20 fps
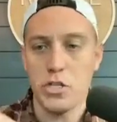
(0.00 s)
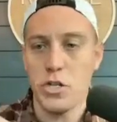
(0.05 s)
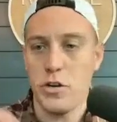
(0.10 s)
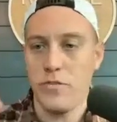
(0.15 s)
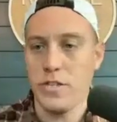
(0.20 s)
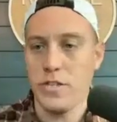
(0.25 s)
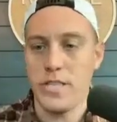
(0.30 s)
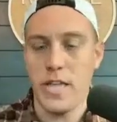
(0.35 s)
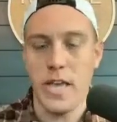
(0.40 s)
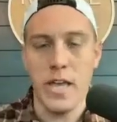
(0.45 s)

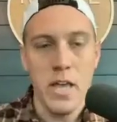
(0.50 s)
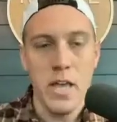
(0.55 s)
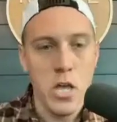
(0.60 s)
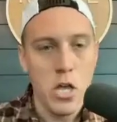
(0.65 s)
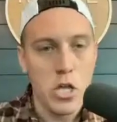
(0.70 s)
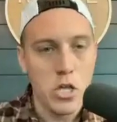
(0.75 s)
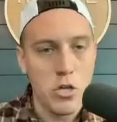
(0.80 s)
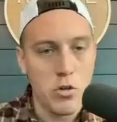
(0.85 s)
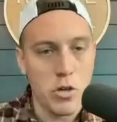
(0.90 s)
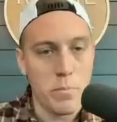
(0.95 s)
service that
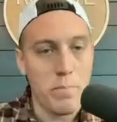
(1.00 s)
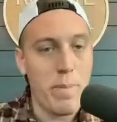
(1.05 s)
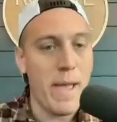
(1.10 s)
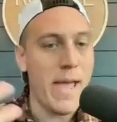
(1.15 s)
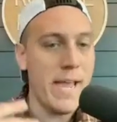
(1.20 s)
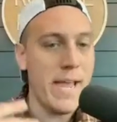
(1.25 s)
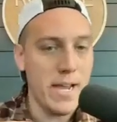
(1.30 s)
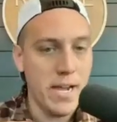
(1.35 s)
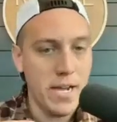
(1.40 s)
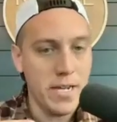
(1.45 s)
you could
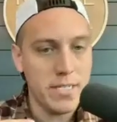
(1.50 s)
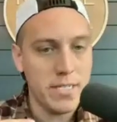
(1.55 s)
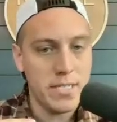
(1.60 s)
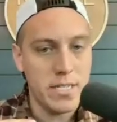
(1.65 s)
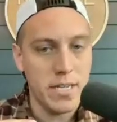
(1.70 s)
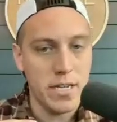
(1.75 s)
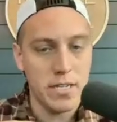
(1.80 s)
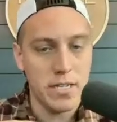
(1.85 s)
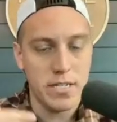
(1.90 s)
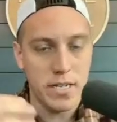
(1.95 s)
pay us
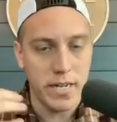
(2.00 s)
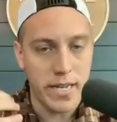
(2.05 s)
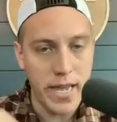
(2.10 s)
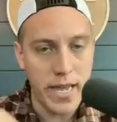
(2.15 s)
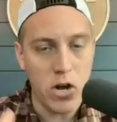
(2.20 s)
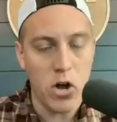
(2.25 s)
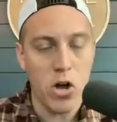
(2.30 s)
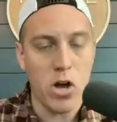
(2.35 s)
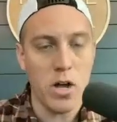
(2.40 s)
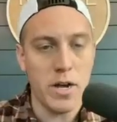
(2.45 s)
to
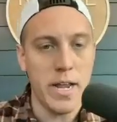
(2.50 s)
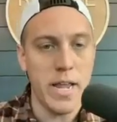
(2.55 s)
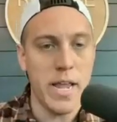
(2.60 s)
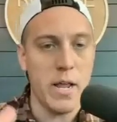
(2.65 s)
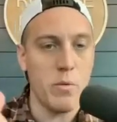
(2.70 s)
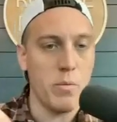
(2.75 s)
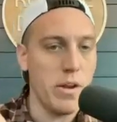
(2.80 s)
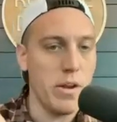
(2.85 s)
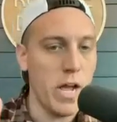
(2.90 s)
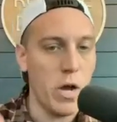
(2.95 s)
get on it,
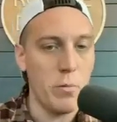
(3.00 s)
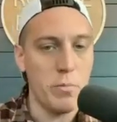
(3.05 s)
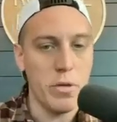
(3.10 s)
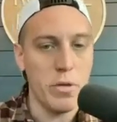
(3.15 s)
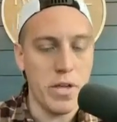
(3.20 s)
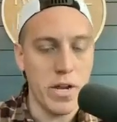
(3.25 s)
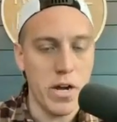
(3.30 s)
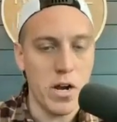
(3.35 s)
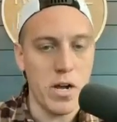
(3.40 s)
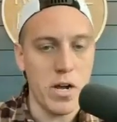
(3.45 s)
and we'd help you
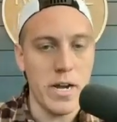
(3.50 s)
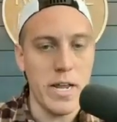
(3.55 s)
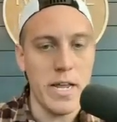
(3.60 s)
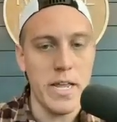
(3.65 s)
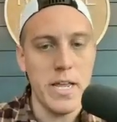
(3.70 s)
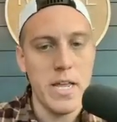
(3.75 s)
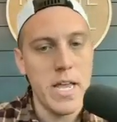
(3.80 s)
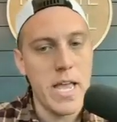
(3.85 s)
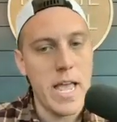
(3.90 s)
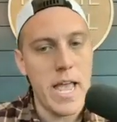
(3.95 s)
get on
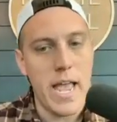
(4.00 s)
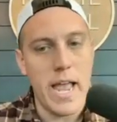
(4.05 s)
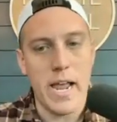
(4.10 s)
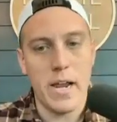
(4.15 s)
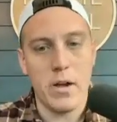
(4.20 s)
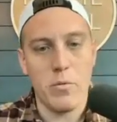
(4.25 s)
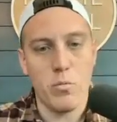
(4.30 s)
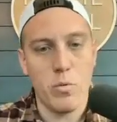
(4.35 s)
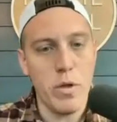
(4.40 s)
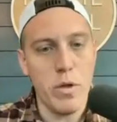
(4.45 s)
it.
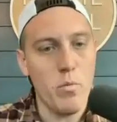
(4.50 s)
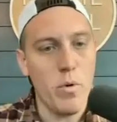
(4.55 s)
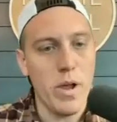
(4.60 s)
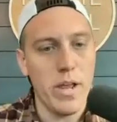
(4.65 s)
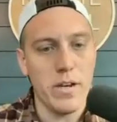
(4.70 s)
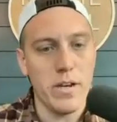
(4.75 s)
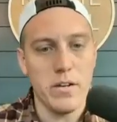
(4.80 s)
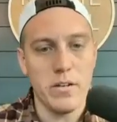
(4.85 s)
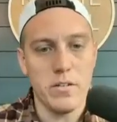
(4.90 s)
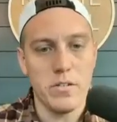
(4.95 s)
And we
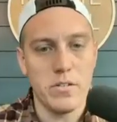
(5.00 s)
went